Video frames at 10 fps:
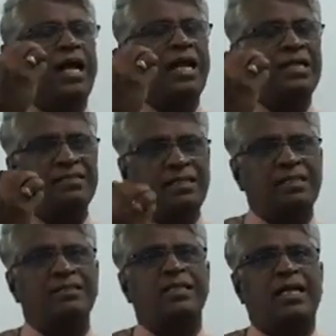At
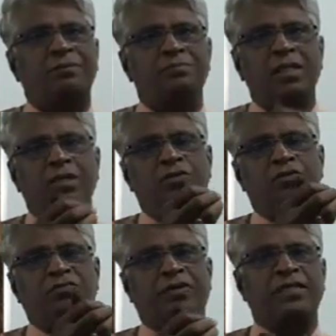that time
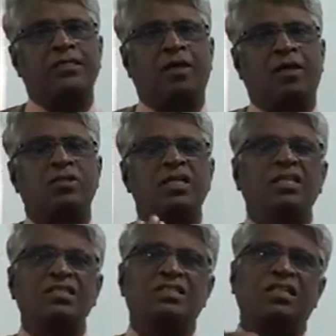you find out,
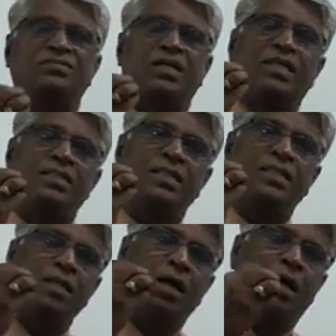instead of
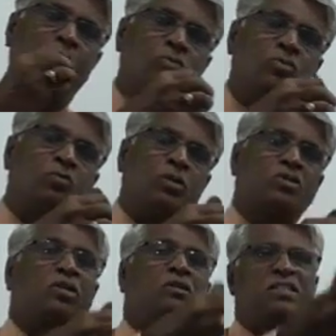cutting out what
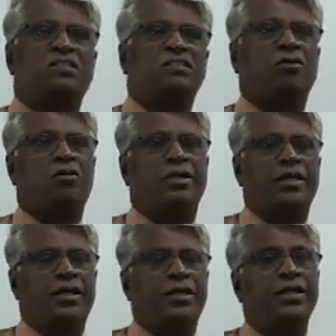you have written
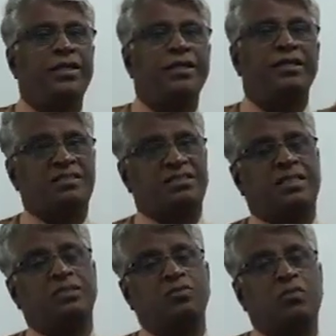already,
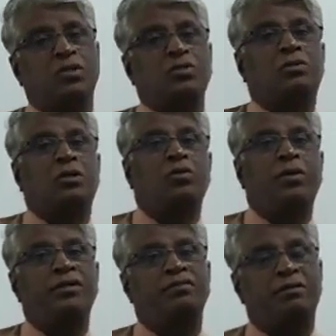restrict what you are
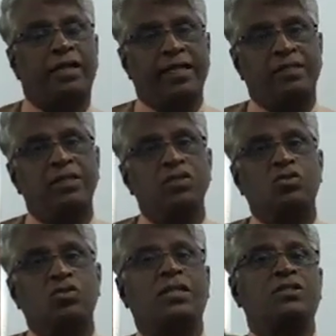going to write
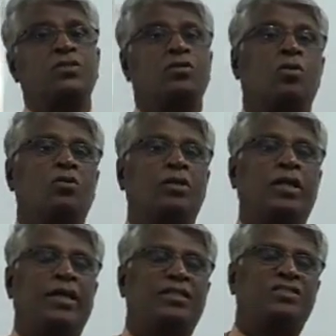so that you don't
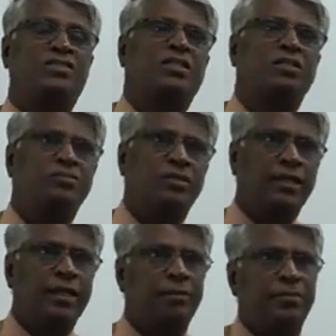exceed the
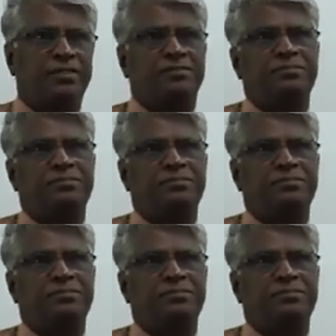word limit.